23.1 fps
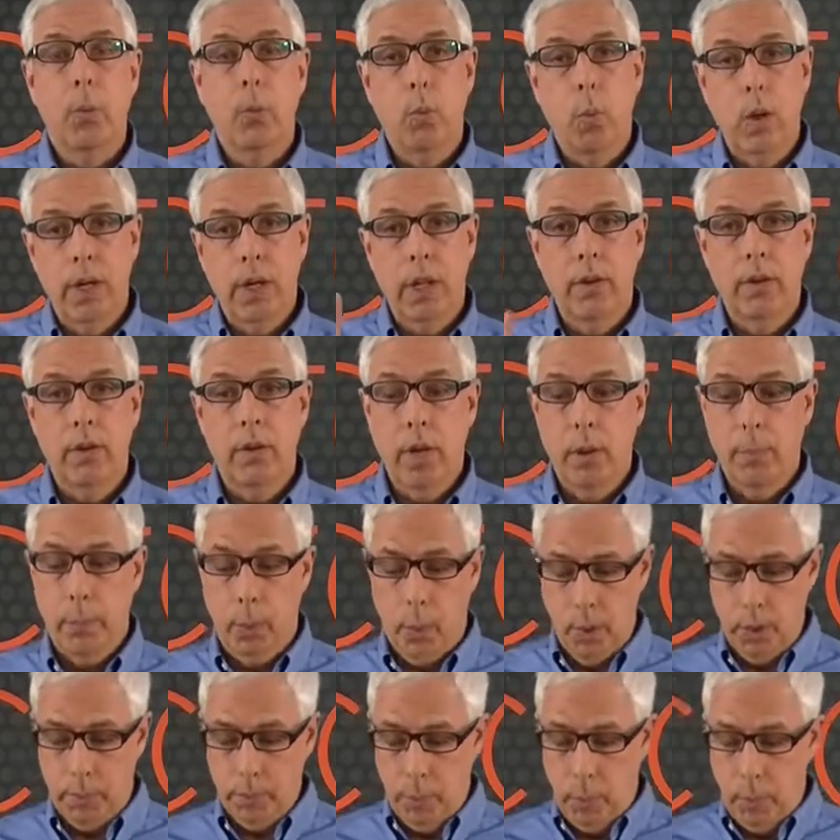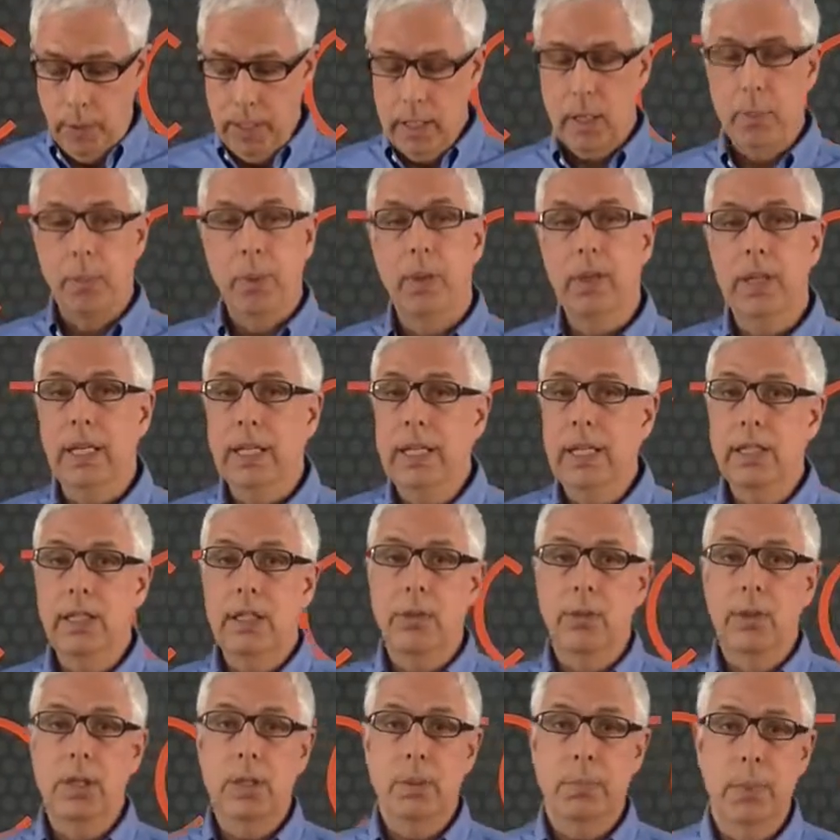One other important point about the
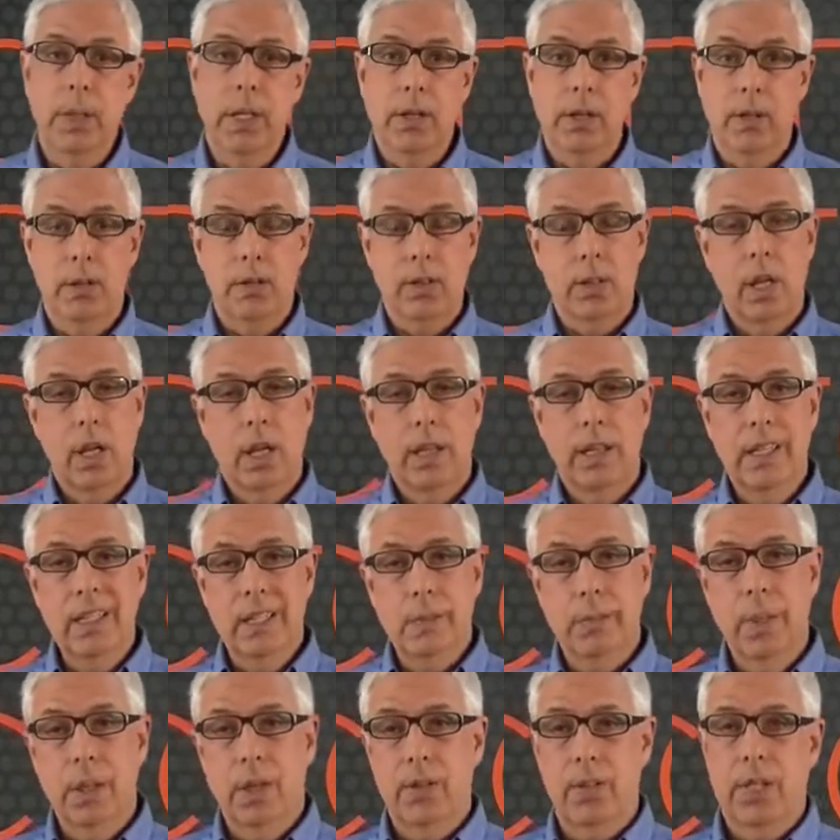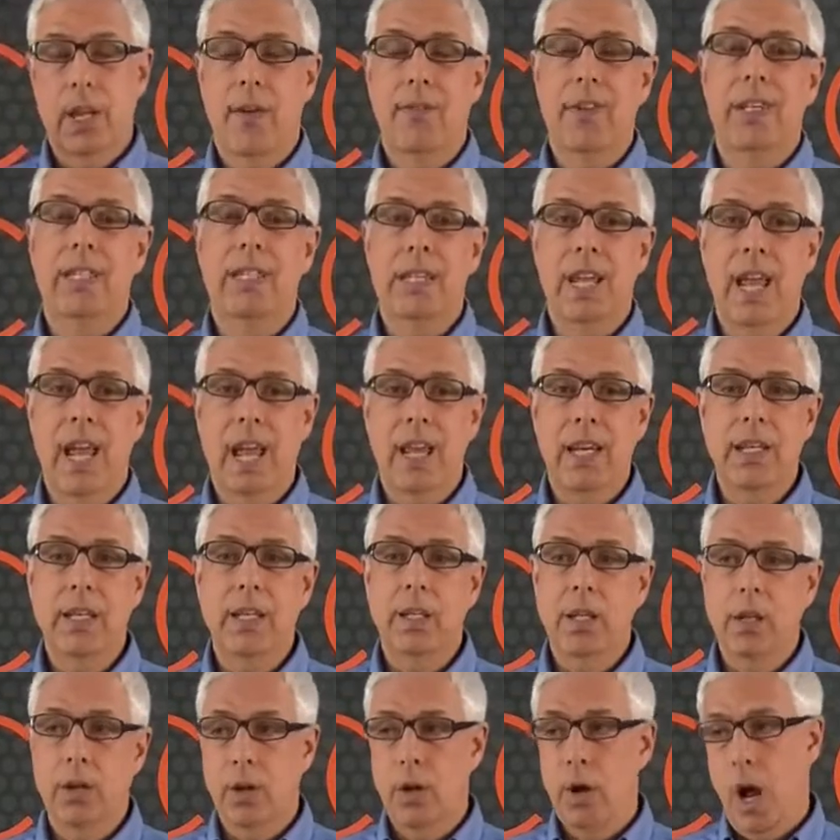E-Series speakers, these speakers have a
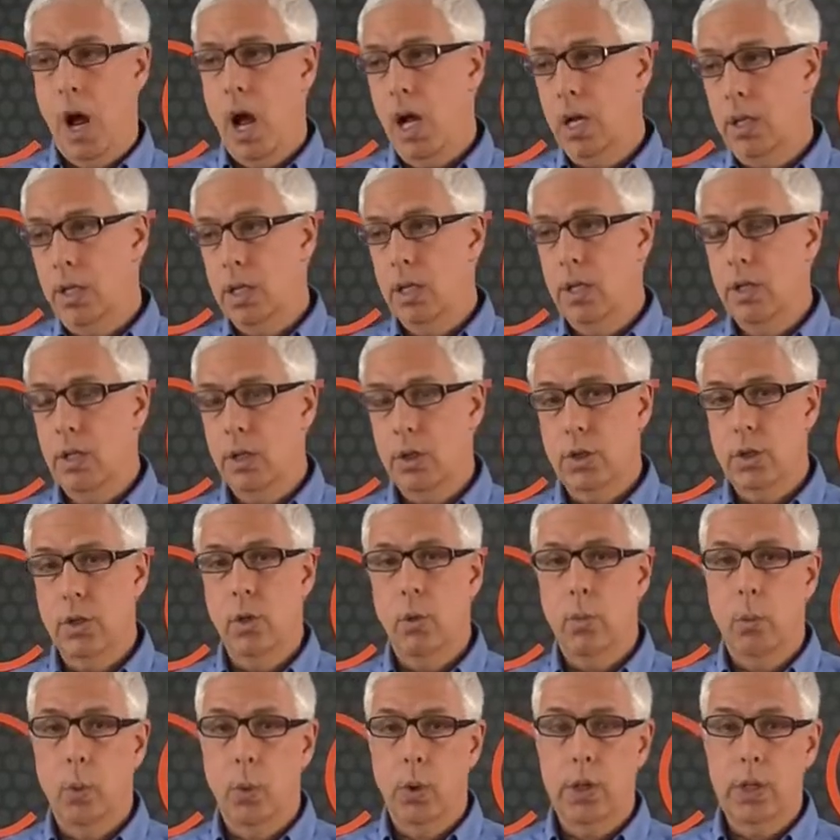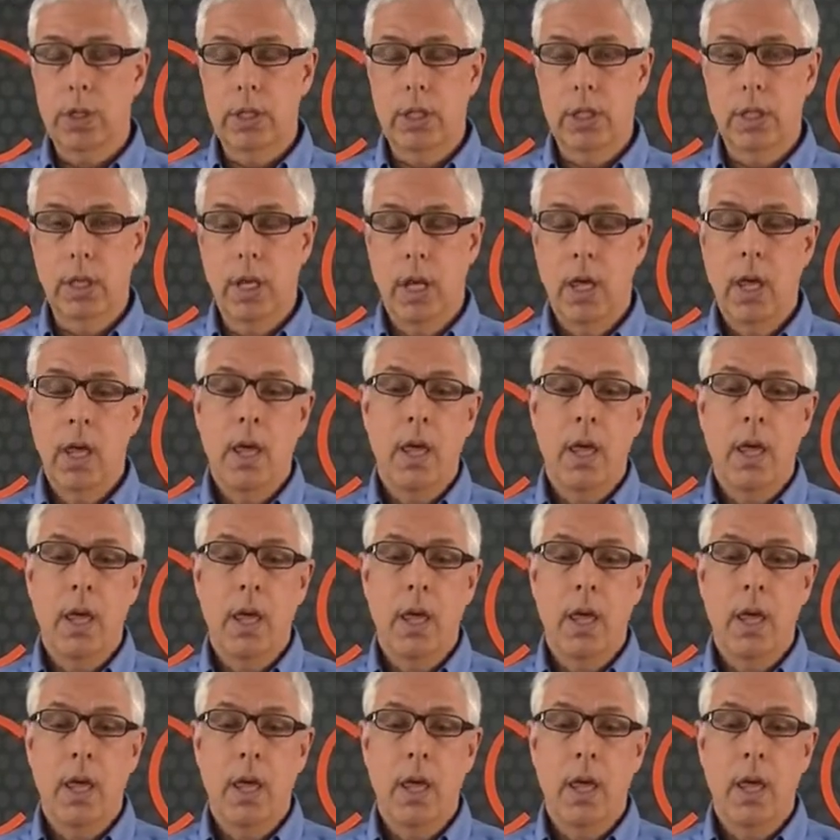10-year unconditional warranty.